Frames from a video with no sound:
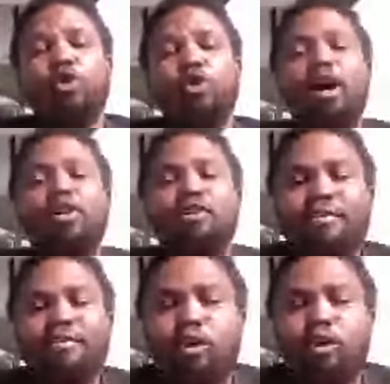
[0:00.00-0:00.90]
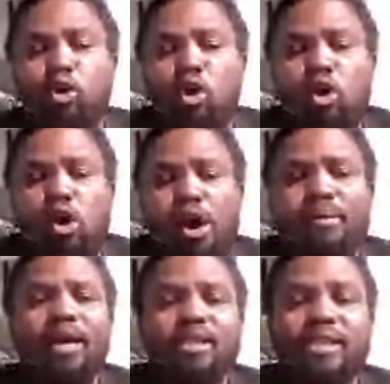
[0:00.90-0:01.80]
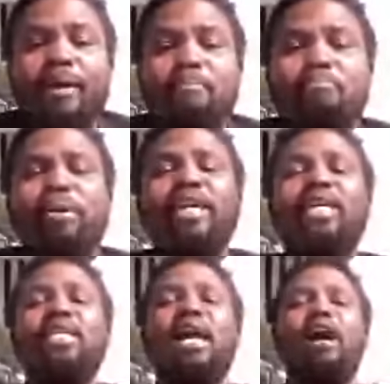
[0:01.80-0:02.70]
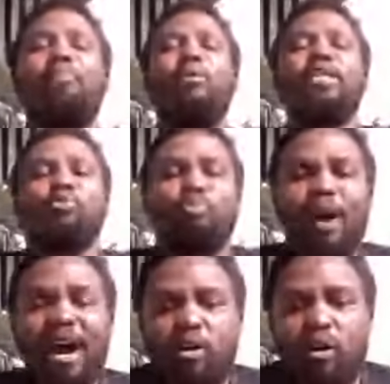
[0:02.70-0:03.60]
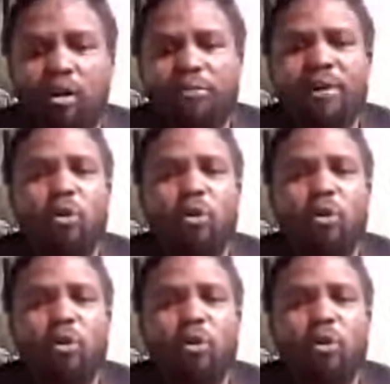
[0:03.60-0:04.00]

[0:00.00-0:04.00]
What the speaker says: You are never gonna go. Zimbi Indaba was part of